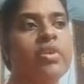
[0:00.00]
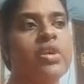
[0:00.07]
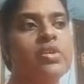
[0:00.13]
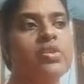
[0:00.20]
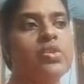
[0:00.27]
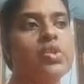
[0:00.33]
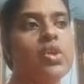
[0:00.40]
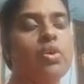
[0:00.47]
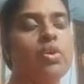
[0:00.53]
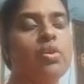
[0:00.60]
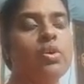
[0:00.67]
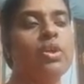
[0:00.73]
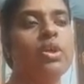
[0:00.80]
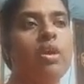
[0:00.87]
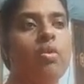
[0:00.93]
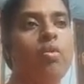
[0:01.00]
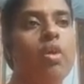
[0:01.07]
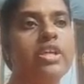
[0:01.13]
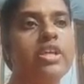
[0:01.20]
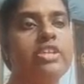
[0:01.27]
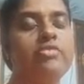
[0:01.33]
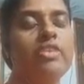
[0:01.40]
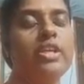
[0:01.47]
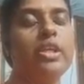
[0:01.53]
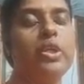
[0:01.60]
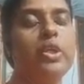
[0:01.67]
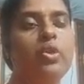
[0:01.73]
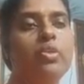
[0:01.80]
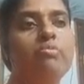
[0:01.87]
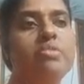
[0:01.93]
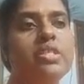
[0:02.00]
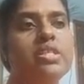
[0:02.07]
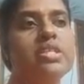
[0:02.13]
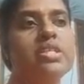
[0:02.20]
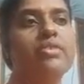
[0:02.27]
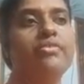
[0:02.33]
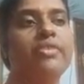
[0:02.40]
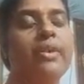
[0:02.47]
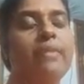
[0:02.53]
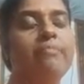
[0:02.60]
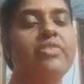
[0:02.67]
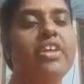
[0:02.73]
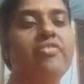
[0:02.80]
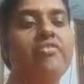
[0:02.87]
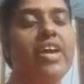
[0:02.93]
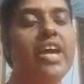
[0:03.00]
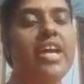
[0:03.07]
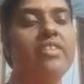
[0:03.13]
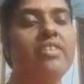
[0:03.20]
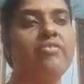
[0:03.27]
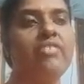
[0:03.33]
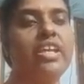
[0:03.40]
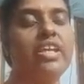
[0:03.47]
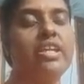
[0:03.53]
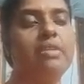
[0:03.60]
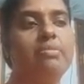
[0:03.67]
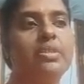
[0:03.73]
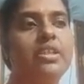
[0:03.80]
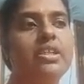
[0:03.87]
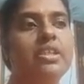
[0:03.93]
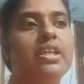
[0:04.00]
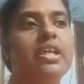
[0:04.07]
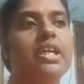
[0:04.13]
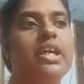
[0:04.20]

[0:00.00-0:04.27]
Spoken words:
So what it will do means from the var variable